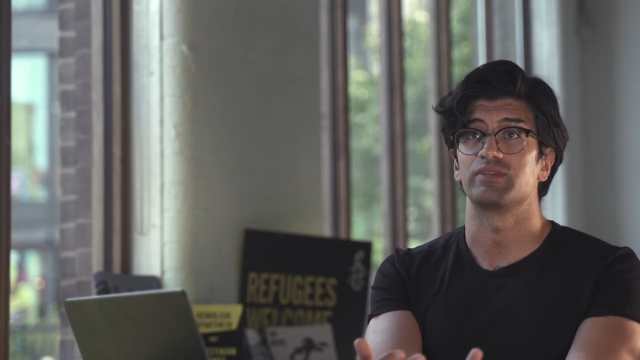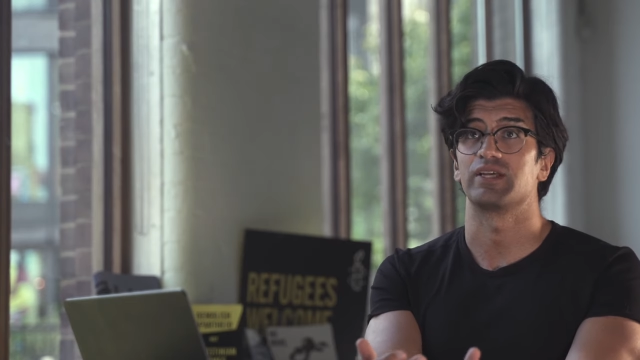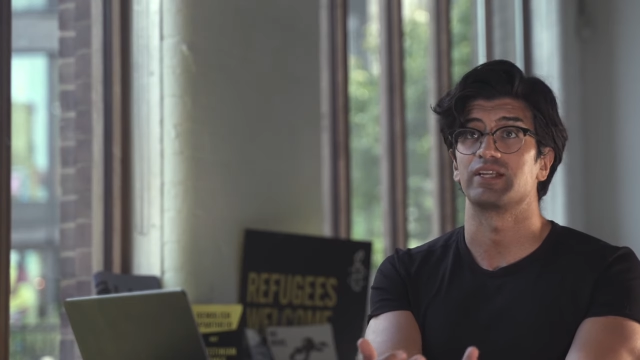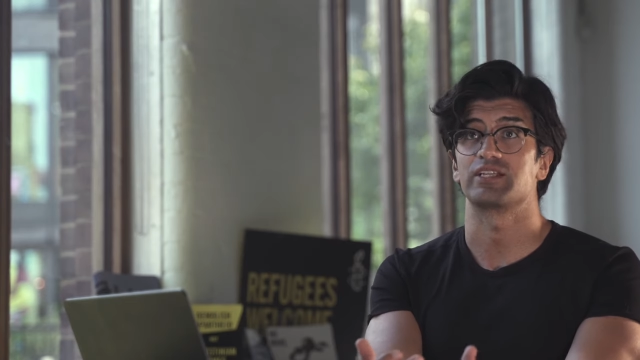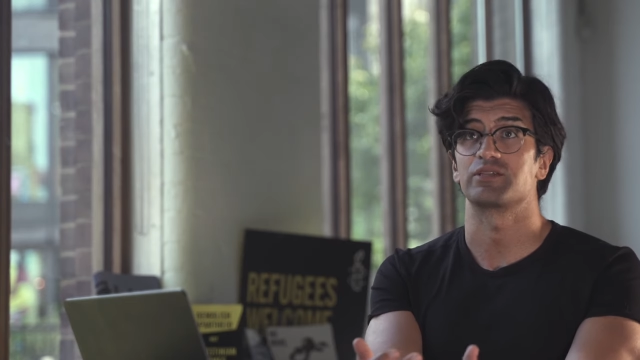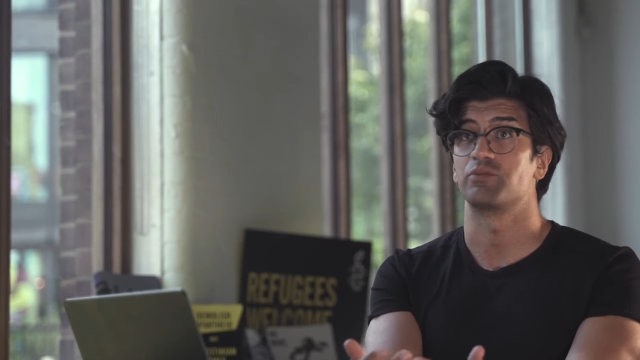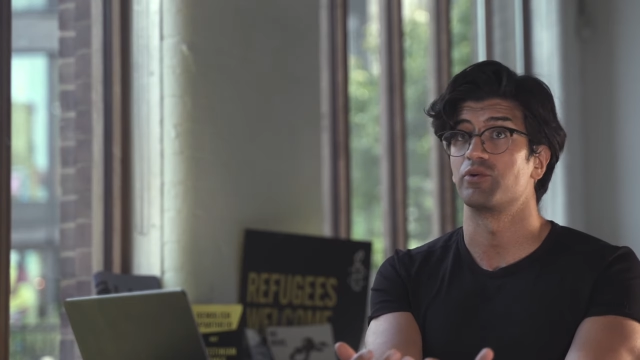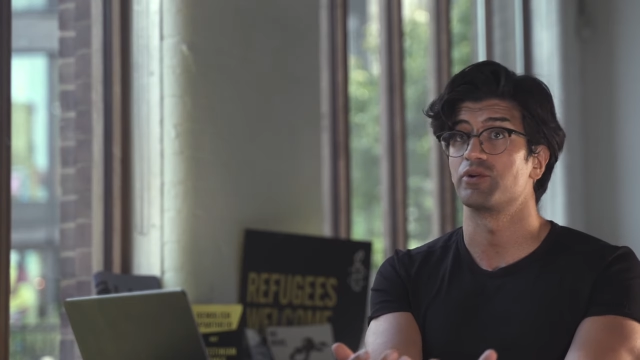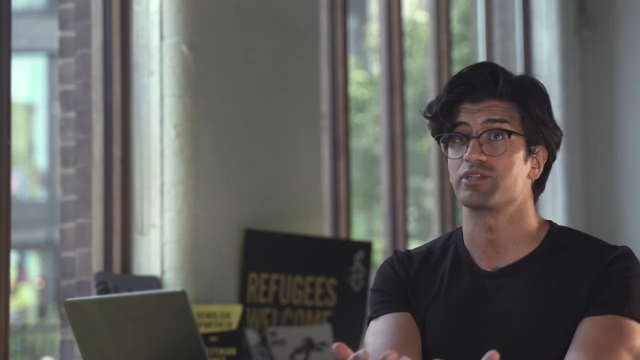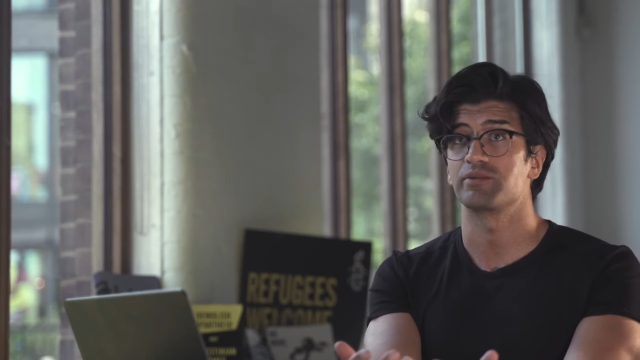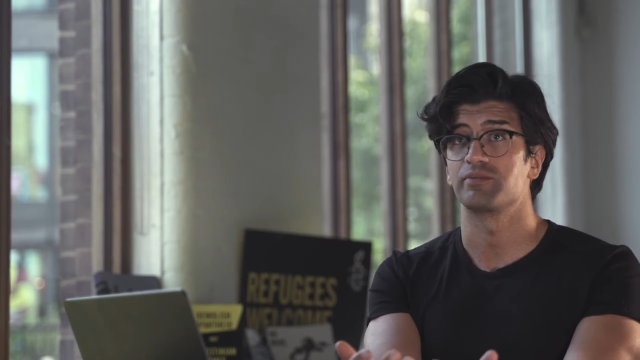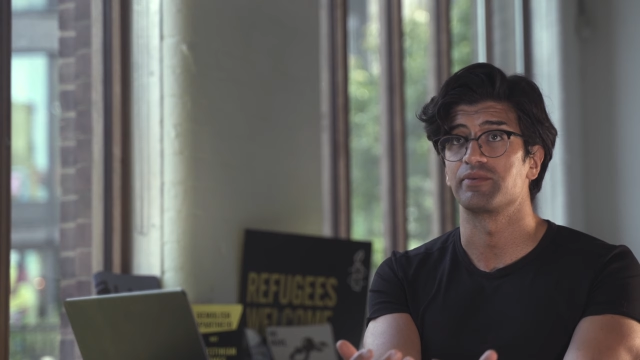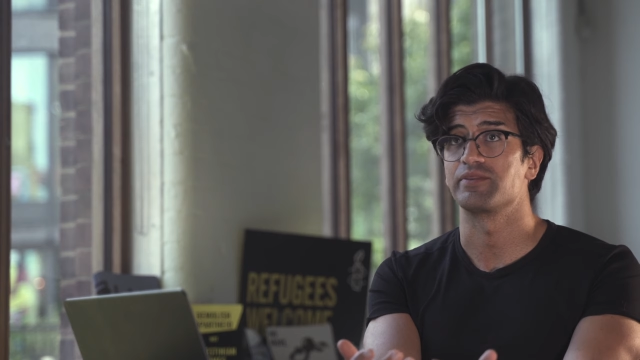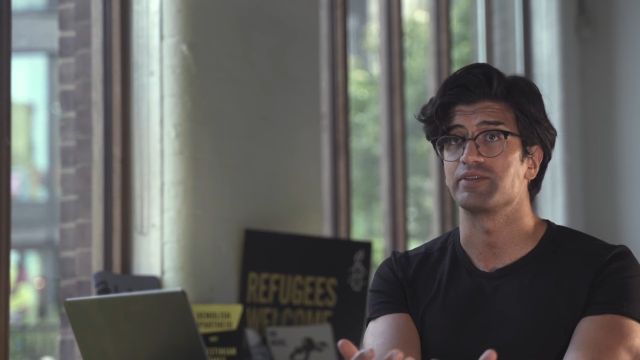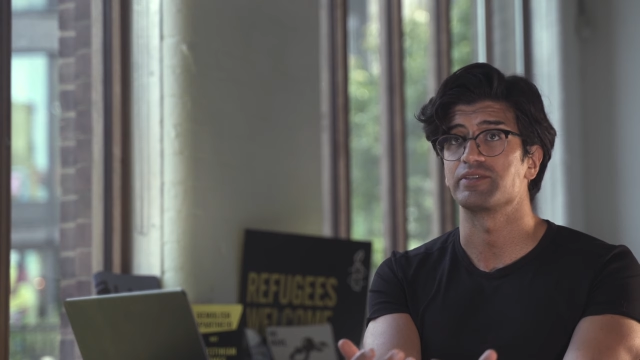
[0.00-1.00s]
that export
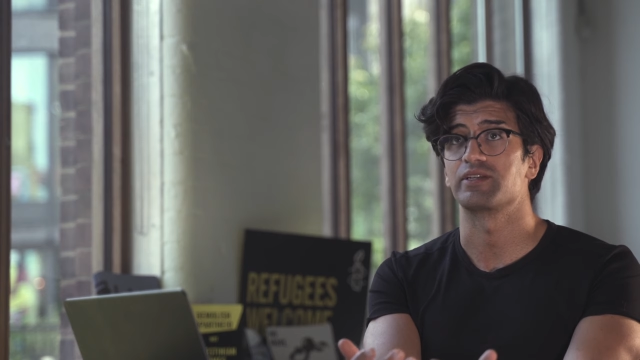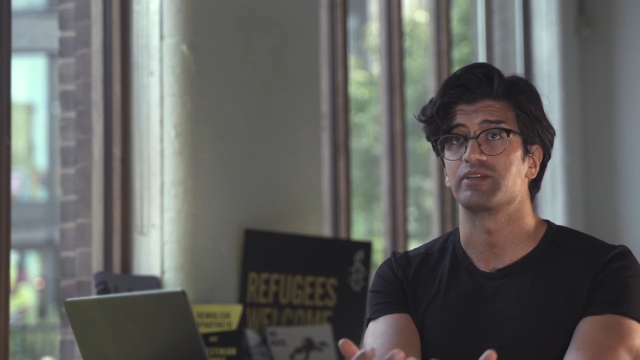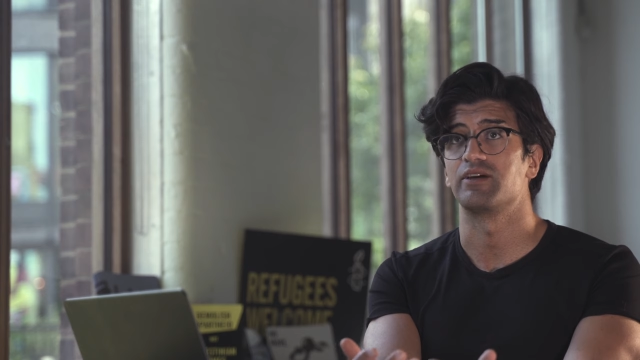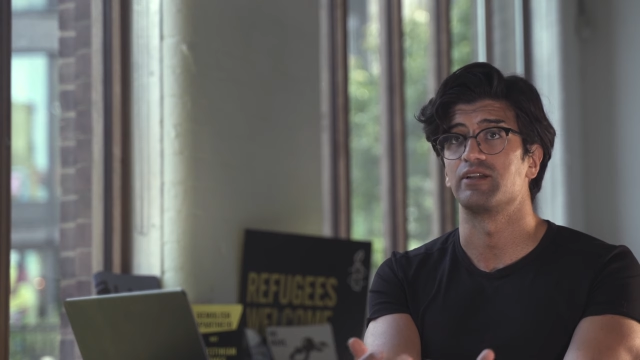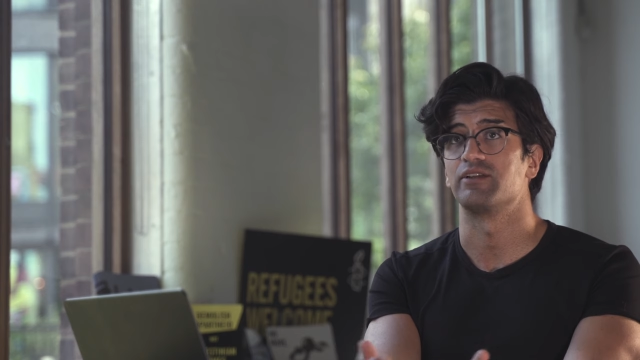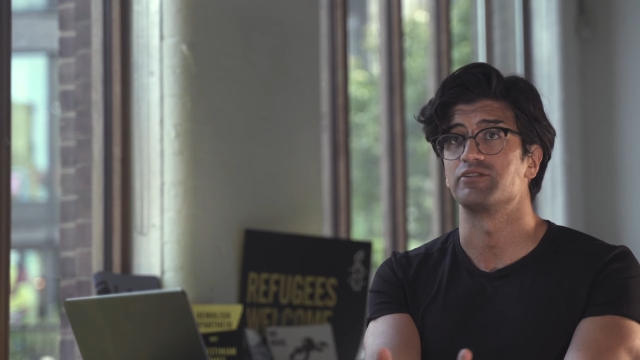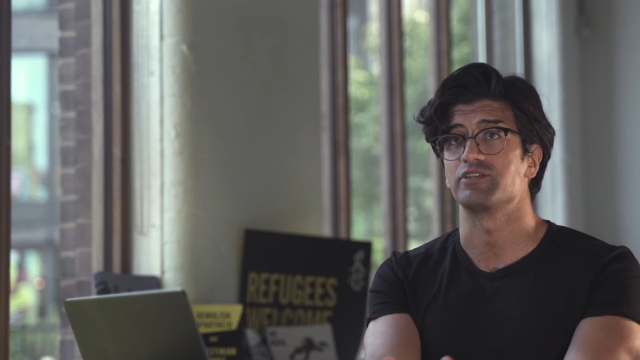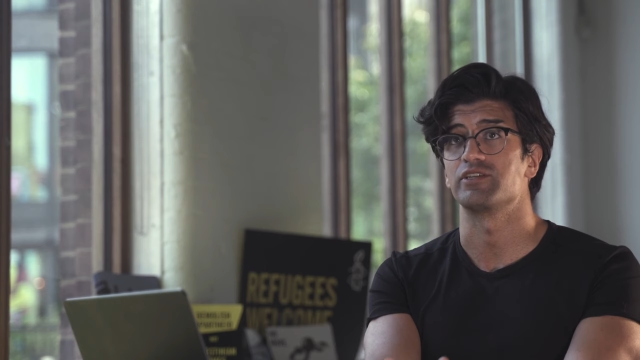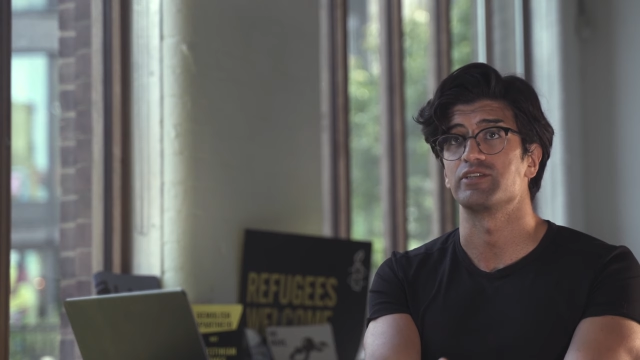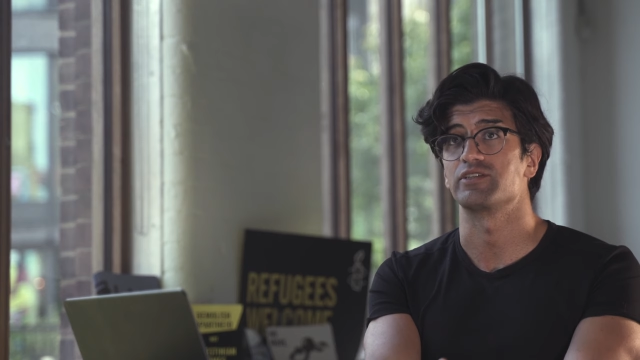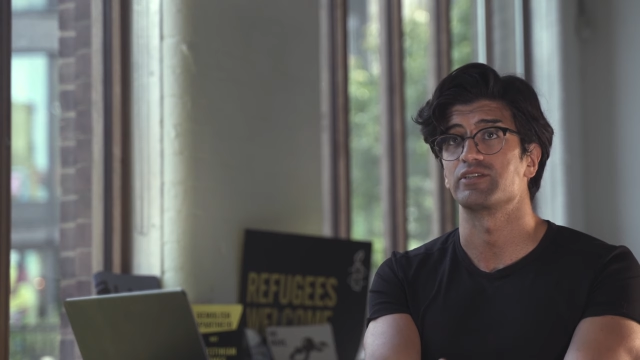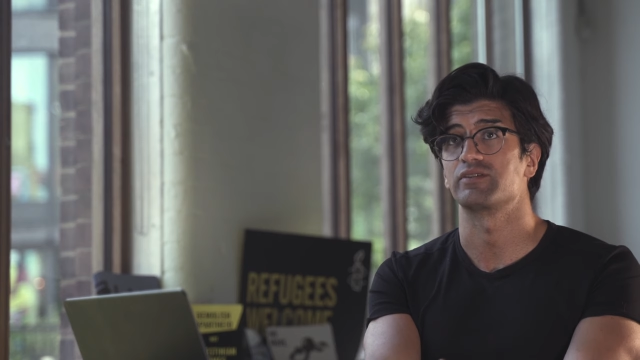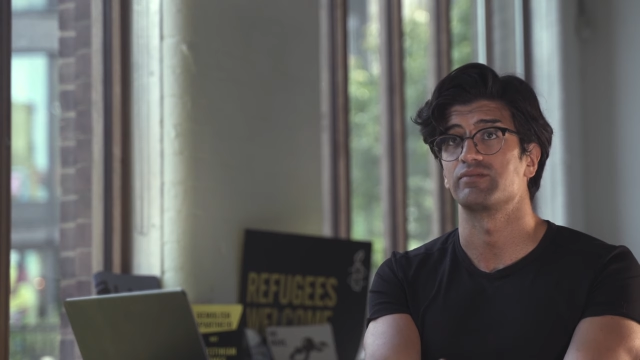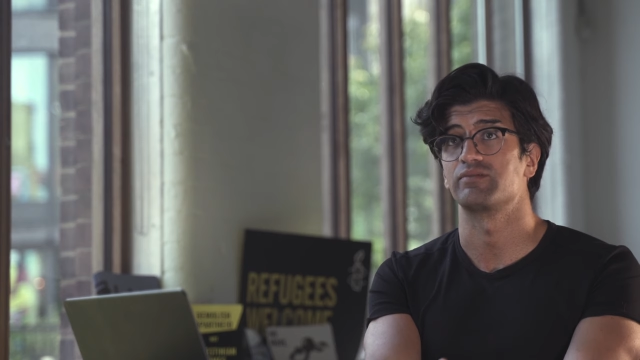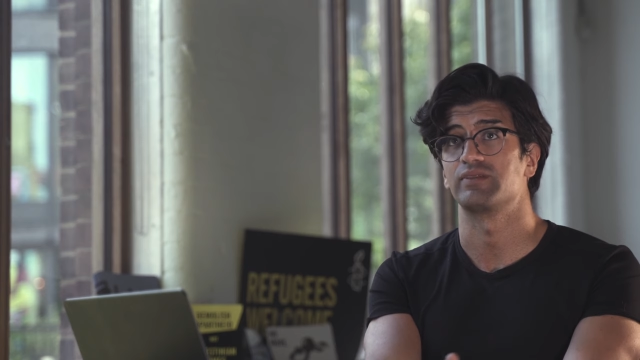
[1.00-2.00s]
some of these technologies,